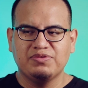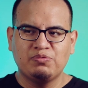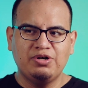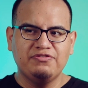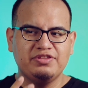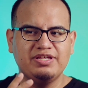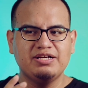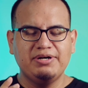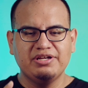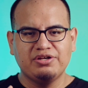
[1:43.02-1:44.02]
Well, if you think
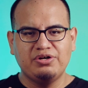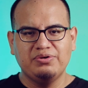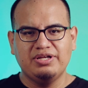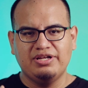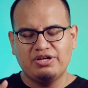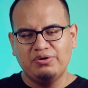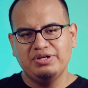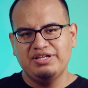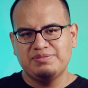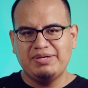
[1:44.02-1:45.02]
about encoding,
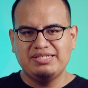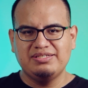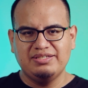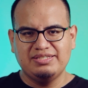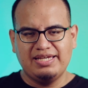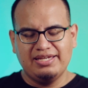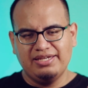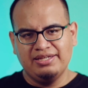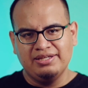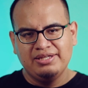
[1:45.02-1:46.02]
encoding is basically
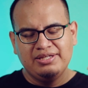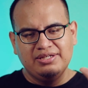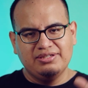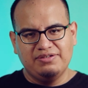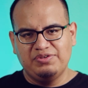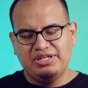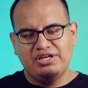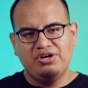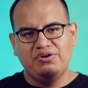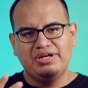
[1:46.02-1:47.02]
taking the
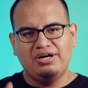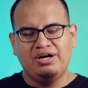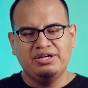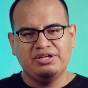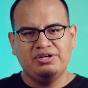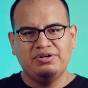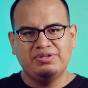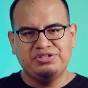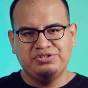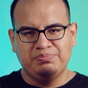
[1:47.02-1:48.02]
video and audio
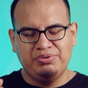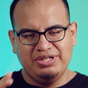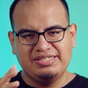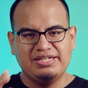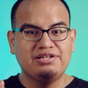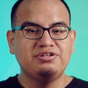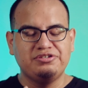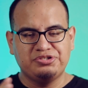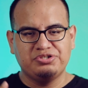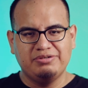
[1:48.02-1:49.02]
that you're putting together in
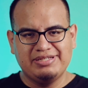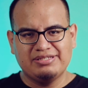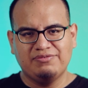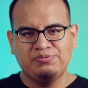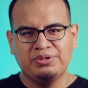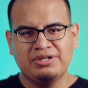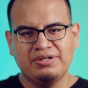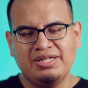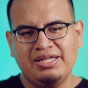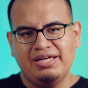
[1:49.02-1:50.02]
your streaming software
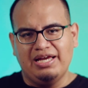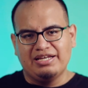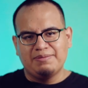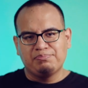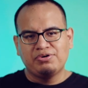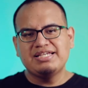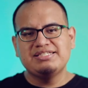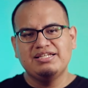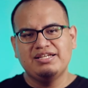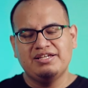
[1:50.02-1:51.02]
and
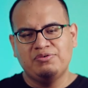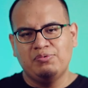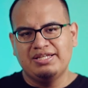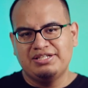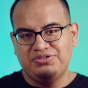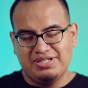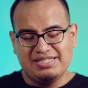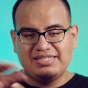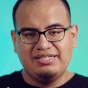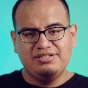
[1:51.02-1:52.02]
compressing it in a way that you can
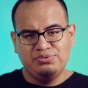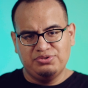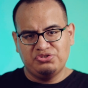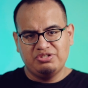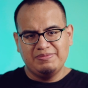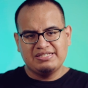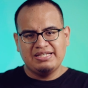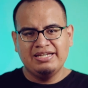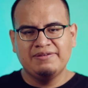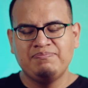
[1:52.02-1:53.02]
send it to a streaming
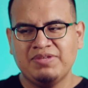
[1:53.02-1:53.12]
site